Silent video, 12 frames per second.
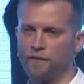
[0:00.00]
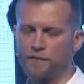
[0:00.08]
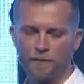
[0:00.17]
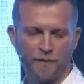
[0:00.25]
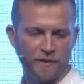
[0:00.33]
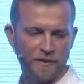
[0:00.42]

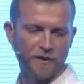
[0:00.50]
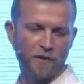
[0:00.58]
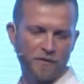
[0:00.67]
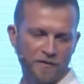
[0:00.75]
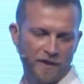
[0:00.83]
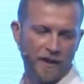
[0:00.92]
to put into
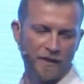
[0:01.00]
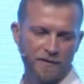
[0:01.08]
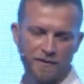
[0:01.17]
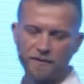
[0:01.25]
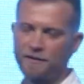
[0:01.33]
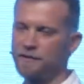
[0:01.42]

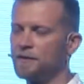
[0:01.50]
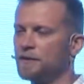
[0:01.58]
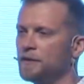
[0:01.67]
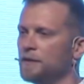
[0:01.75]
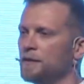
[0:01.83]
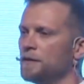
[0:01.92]
context,
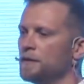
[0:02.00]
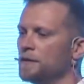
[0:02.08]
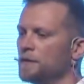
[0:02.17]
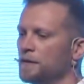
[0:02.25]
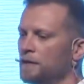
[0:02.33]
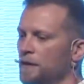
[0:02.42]

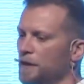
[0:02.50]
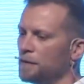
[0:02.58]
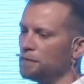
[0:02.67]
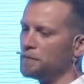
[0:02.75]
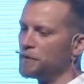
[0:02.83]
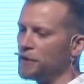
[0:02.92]

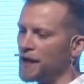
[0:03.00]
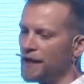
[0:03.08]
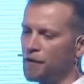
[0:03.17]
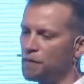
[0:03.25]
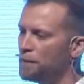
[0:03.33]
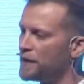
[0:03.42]

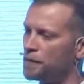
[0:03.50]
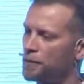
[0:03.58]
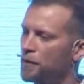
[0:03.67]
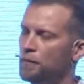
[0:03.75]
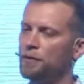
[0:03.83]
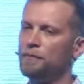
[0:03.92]
how big a
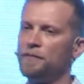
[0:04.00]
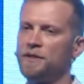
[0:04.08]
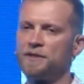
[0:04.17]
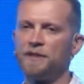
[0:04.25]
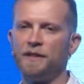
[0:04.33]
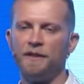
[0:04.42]
problem
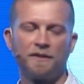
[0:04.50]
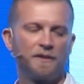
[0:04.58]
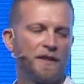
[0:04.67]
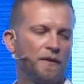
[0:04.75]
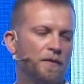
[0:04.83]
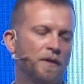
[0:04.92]
this
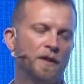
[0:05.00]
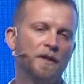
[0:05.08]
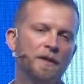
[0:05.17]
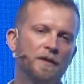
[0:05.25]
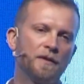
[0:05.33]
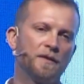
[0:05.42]
is. Now,
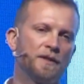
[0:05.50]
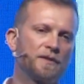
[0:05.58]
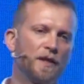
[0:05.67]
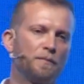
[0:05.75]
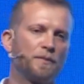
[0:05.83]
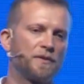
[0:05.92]
these
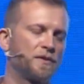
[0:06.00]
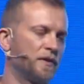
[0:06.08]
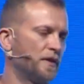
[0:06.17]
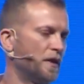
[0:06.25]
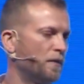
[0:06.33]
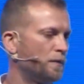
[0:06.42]
numbers
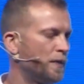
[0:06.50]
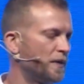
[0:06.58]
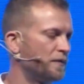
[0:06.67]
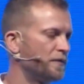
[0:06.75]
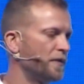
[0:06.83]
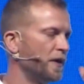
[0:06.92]
that I'll
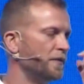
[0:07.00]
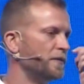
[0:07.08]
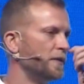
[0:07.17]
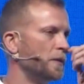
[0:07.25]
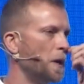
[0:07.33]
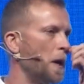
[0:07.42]
put in front of
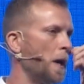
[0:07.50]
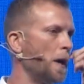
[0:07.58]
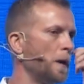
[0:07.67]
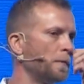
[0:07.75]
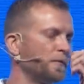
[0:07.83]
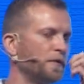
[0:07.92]
you are
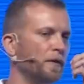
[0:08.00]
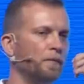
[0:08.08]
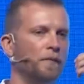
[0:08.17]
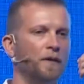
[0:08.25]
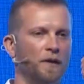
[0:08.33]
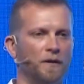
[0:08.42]

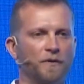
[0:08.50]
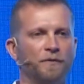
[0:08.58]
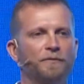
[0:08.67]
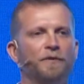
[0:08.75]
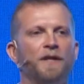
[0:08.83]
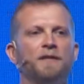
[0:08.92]
from our
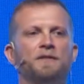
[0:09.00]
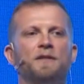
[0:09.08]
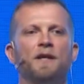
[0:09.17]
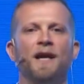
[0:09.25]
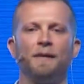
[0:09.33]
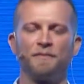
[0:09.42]
good friends
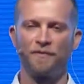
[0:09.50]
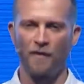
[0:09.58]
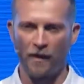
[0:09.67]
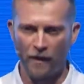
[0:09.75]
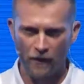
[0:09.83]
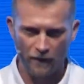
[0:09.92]
at
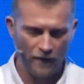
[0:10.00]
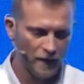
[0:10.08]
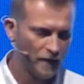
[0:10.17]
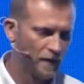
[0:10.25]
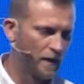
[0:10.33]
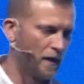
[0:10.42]
AppsFlyer.
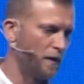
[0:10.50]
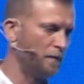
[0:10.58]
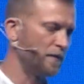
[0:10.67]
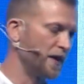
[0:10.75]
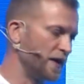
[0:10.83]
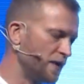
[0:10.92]

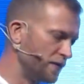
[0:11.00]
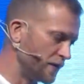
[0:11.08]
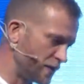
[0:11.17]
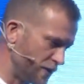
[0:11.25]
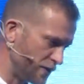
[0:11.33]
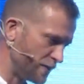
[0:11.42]
They have a
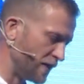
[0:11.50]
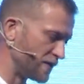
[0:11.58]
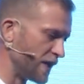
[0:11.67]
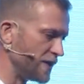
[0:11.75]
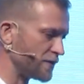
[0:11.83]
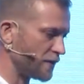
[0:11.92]
huge amount of
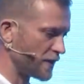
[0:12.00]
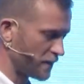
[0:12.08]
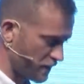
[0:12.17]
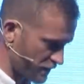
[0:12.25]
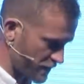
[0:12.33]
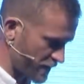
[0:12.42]
data on it.
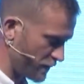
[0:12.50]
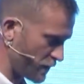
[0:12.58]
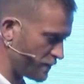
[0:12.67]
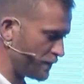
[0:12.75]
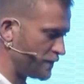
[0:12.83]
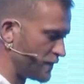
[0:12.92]
Obviously, they
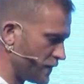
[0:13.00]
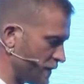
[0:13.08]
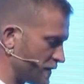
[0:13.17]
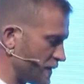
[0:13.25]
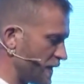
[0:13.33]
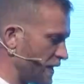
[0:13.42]
would do
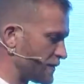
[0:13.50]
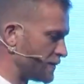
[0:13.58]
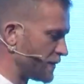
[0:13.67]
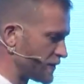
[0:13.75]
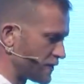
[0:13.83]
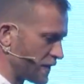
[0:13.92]
as an
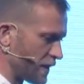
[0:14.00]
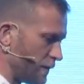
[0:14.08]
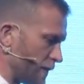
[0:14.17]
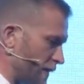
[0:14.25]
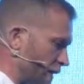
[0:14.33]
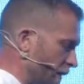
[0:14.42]
attribution company.